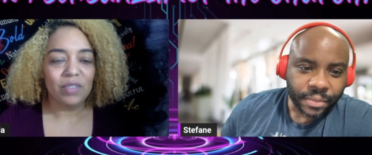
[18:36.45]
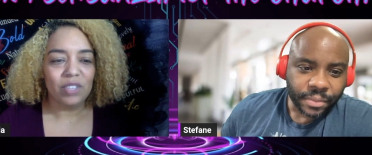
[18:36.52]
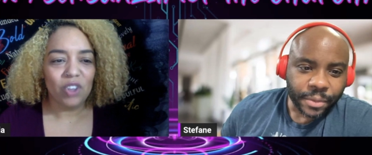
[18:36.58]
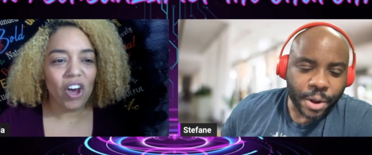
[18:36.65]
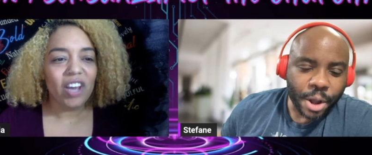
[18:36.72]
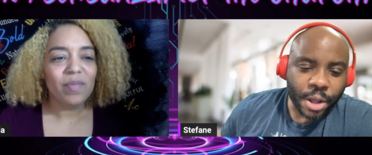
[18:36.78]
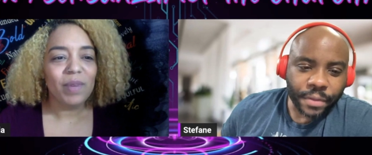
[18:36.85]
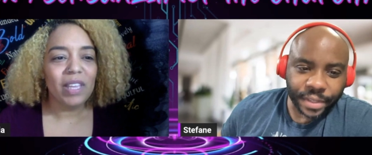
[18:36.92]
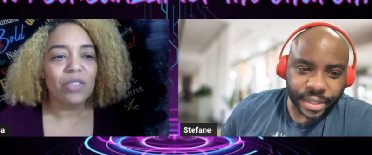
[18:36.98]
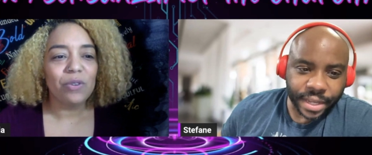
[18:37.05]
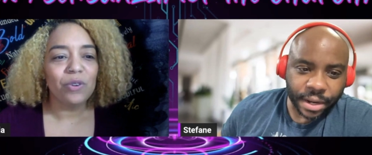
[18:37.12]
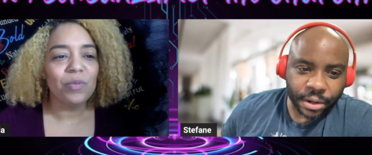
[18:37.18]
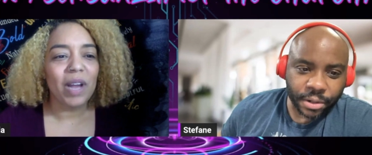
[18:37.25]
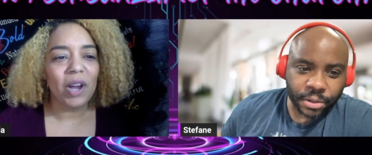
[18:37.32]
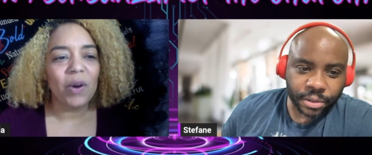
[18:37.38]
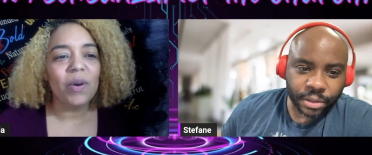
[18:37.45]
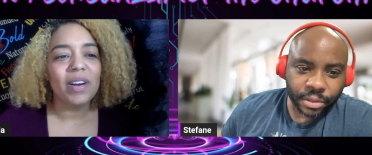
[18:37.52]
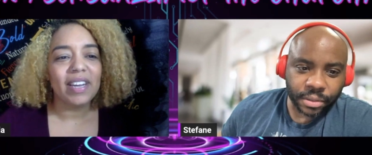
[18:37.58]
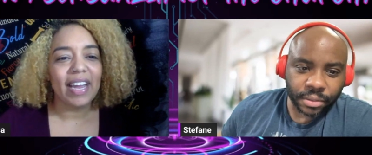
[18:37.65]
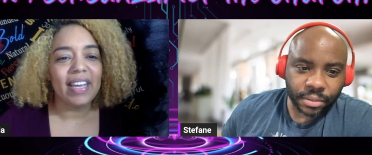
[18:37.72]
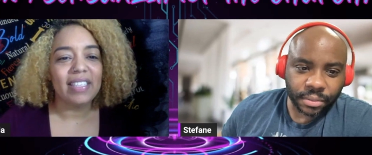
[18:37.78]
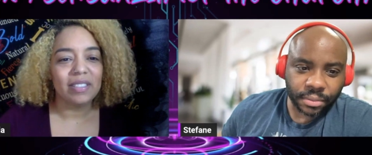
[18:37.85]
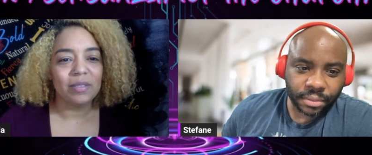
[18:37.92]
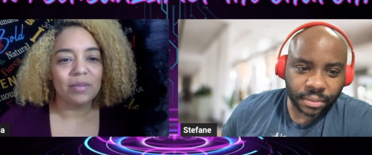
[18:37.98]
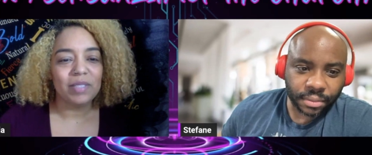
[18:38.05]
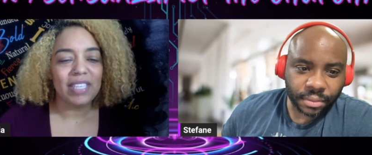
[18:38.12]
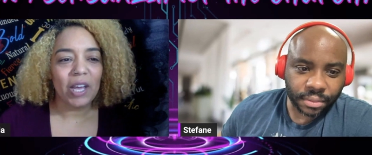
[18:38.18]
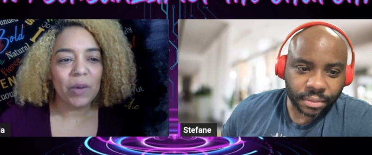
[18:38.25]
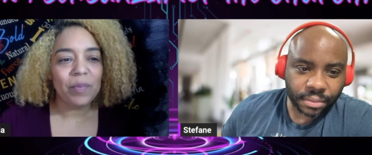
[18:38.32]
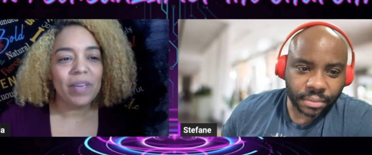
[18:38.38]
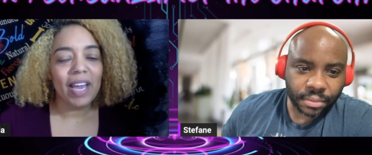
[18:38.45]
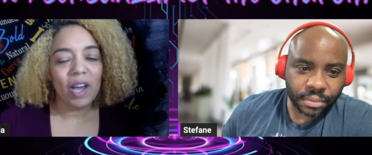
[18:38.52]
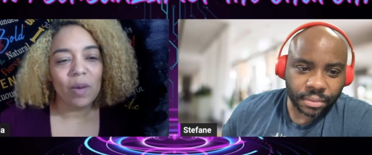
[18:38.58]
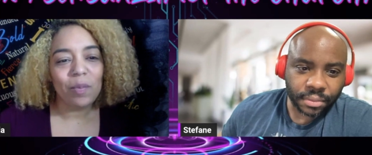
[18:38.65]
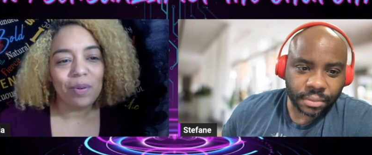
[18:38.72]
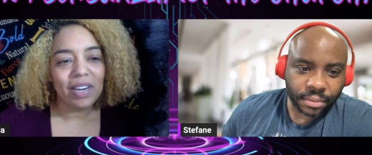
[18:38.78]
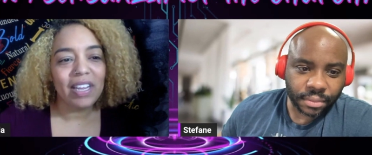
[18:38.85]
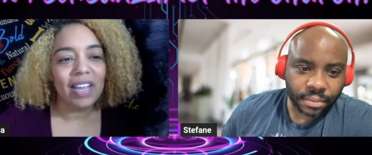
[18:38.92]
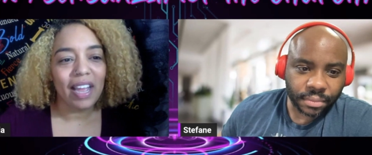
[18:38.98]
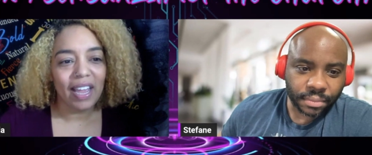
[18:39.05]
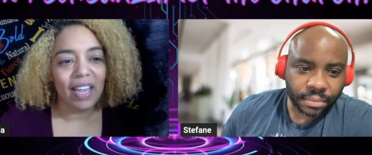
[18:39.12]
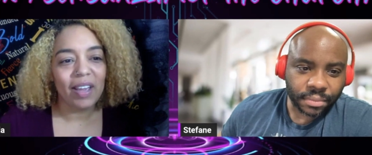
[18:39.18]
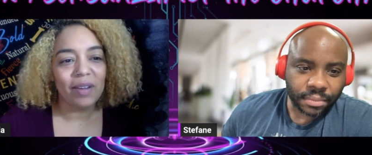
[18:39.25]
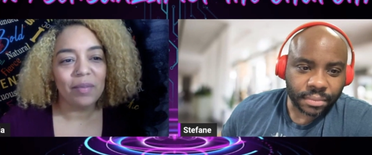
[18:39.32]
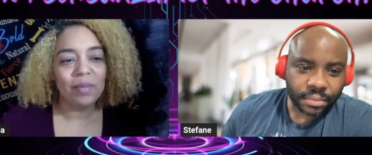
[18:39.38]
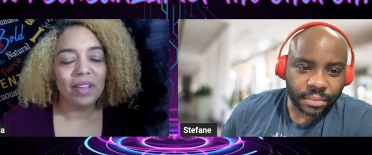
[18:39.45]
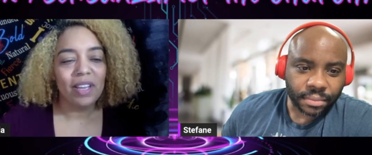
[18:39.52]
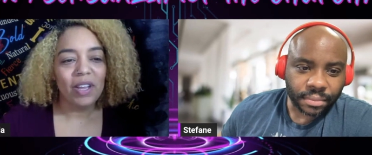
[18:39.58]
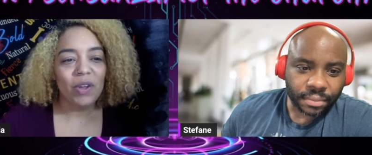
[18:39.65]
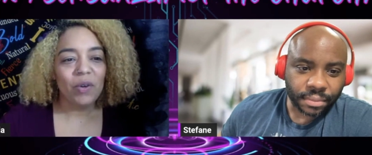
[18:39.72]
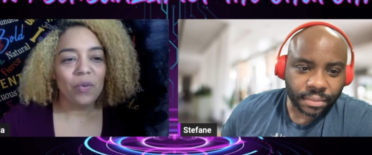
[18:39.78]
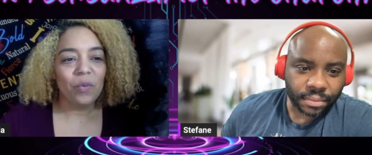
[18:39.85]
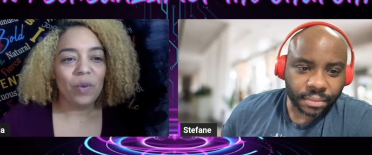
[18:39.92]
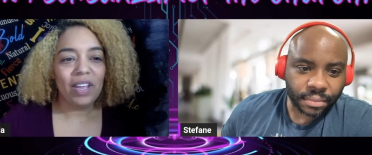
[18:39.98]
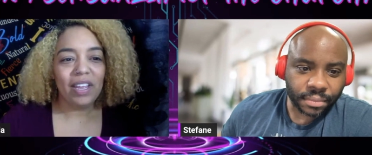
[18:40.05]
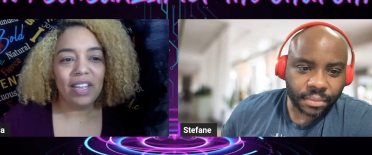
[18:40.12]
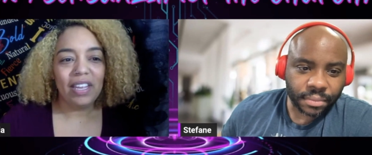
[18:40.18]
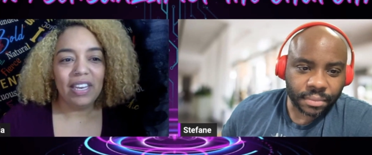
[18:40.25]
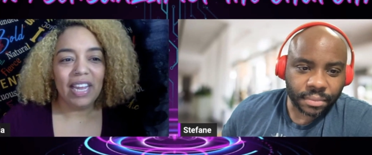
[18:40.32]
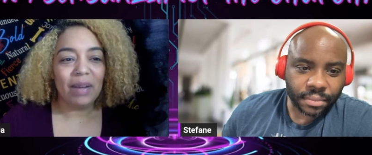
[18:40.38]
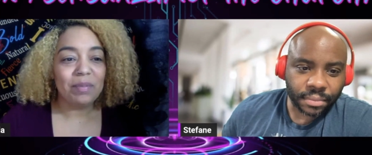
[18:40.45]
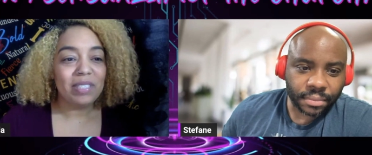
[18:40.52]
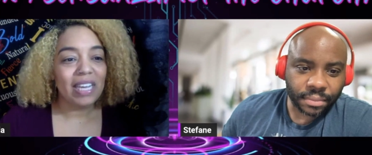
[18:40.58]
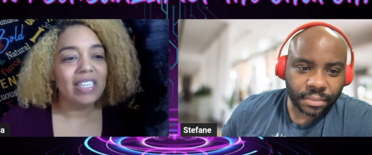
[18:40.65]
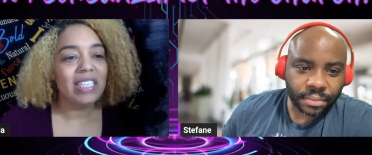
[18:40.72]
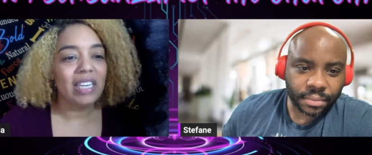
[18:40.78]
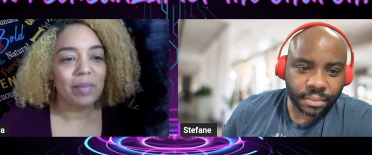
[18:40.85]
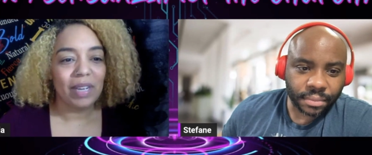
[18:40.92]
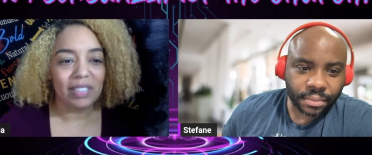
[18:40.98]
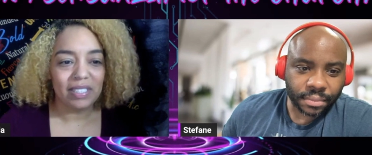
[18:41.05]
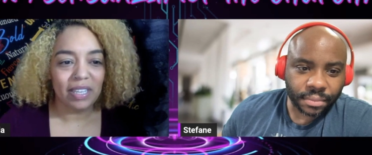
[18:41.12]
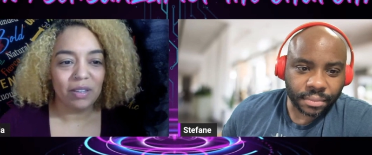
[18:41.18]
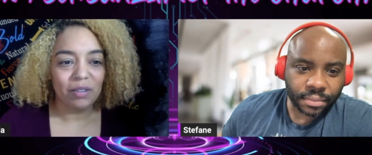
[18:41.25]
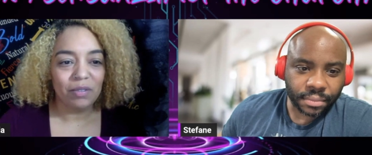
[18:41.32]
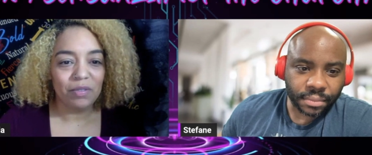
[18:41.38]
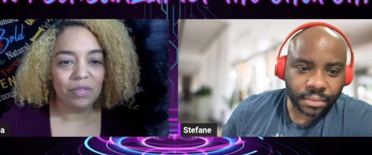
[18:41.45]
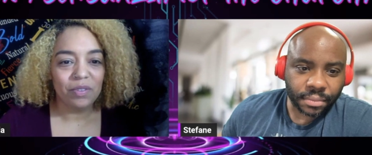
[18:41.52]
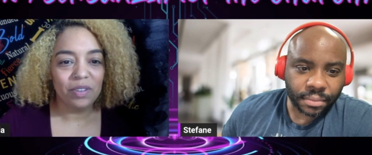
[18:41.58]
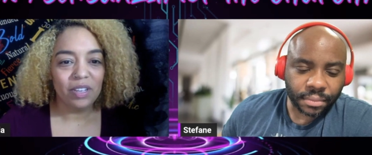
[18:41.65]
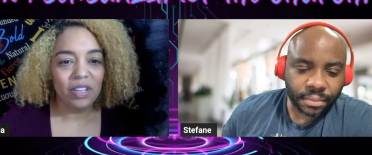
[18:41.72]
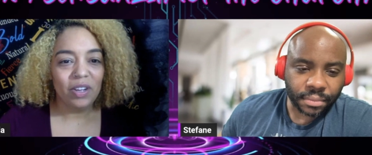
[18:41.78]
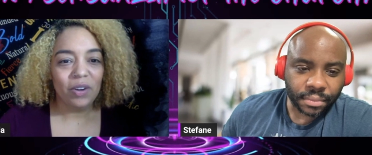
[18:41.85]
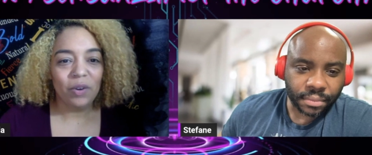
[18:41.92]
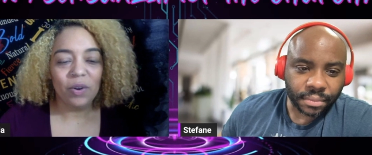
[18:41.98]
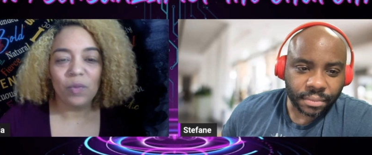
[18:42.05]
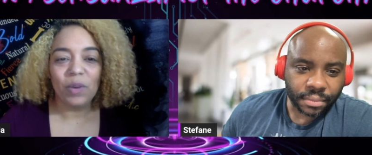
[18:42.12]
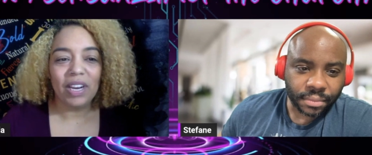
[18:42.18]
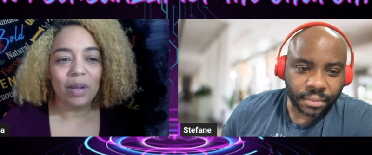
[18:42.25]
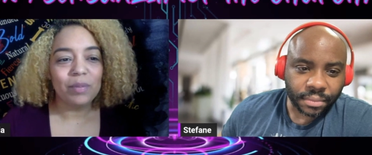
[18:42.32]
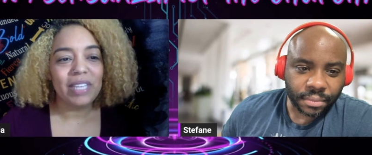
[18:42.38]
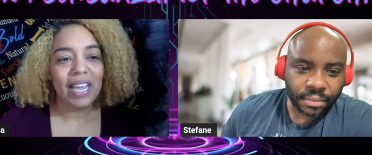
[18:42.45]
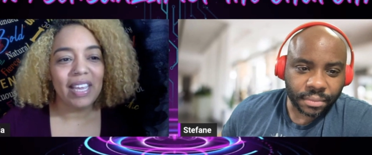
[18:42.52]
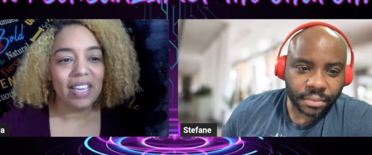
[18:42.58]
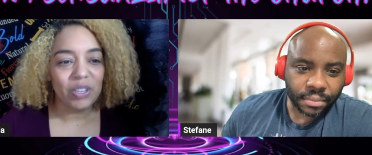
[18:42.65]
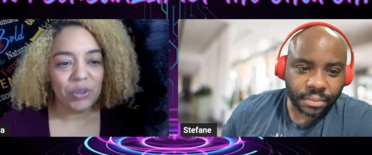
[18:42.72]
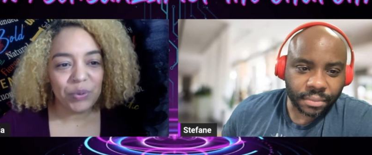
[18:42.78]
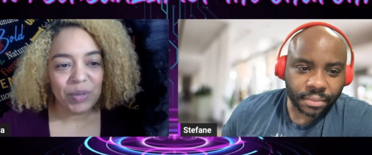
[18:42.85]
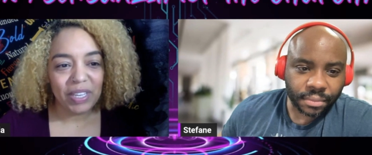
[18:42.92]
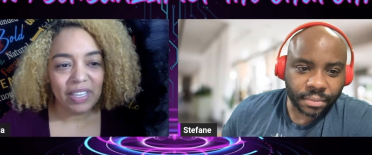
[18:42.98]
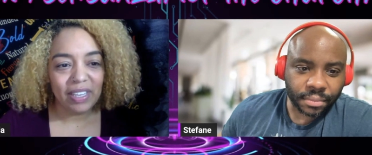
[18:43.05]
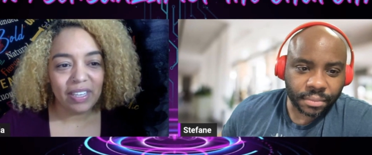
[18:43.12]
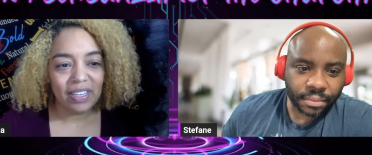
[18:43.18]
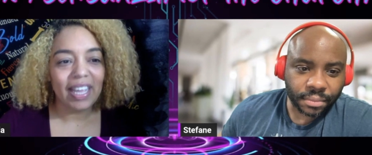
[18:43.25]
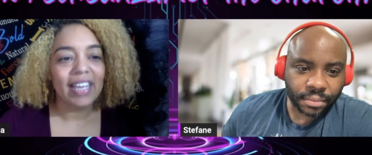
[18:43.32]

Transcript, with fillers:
Speaker 1: Talk me through my orgasm. Tell me how pretty I am when I'm touching myself or when I'm taking you in.